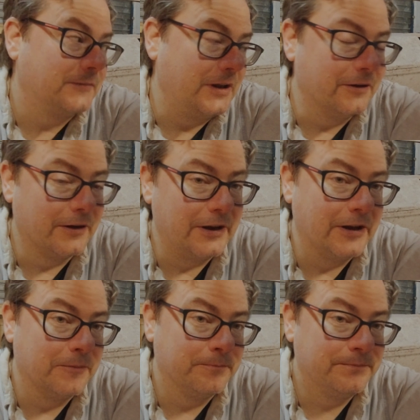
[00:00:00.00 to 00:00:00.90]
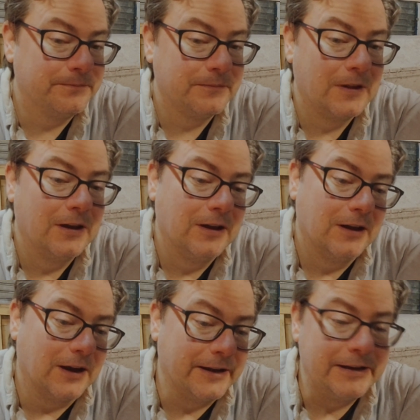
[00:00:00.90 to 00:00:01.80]
here I am.
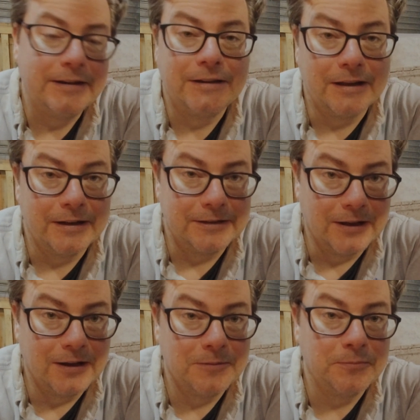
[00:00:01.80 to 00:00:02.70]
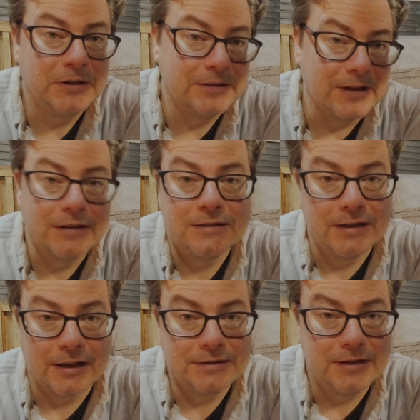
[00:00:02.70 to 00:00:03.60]
I needed to get it done because that's the
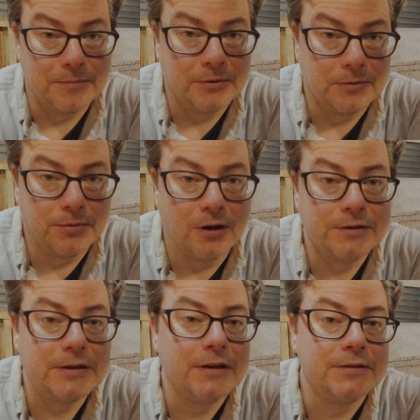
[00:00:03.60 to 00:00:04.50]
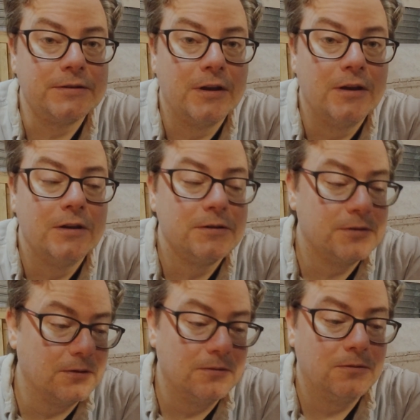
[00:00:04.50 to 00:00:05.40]
next step in the process.
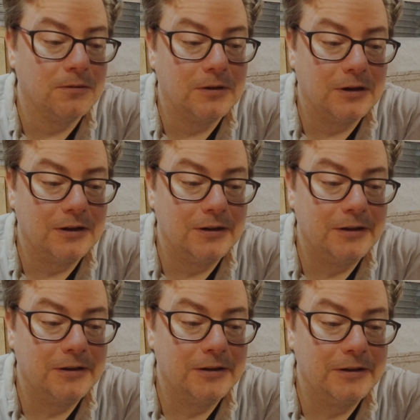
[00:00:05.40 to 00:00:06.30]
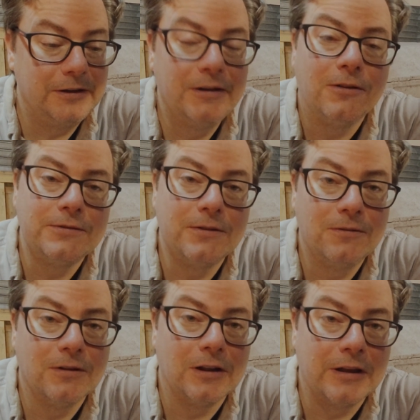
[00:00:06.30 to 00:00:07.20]
So it
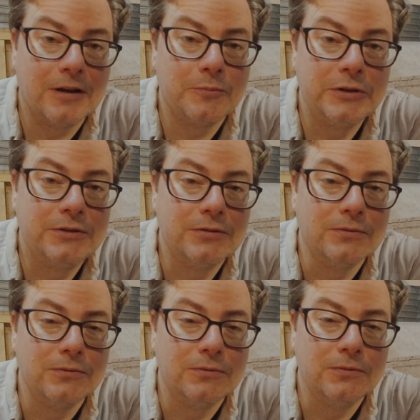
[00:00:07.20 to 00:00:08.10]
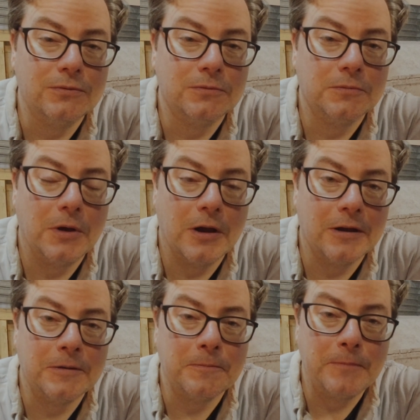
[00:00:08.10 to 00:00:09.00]
also allowed me
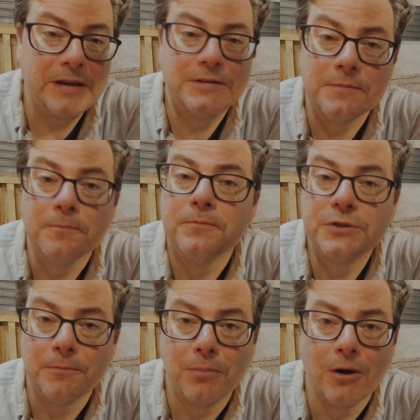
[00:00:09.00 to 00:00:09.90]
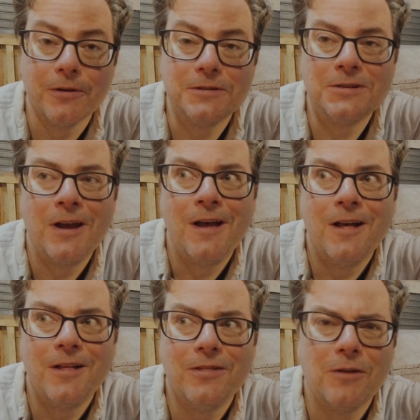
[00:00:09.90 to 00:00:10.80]
to make some parts
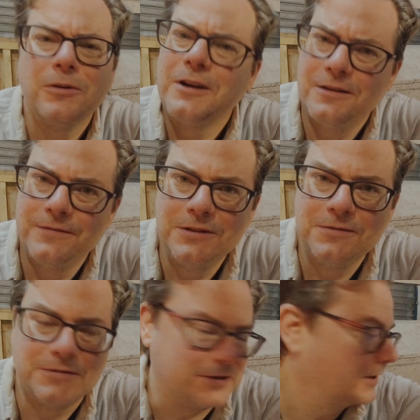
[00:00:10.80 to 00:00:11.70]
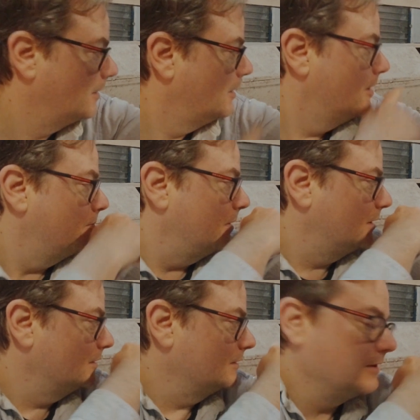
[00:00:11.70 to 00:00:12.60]
that were kind of interesting.
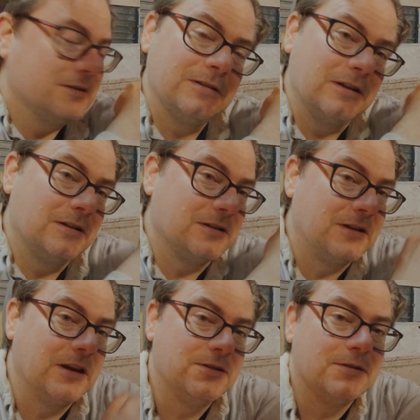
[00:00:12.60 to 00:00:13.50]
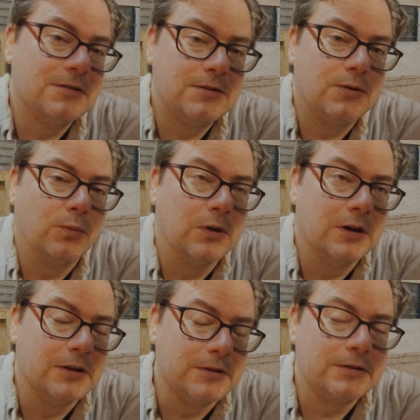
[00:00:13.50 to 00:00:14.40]
Making these indentations
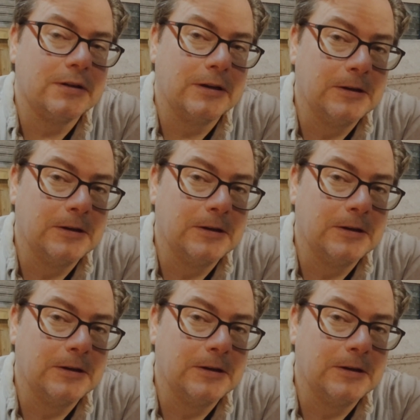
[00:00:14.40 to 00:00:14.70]
was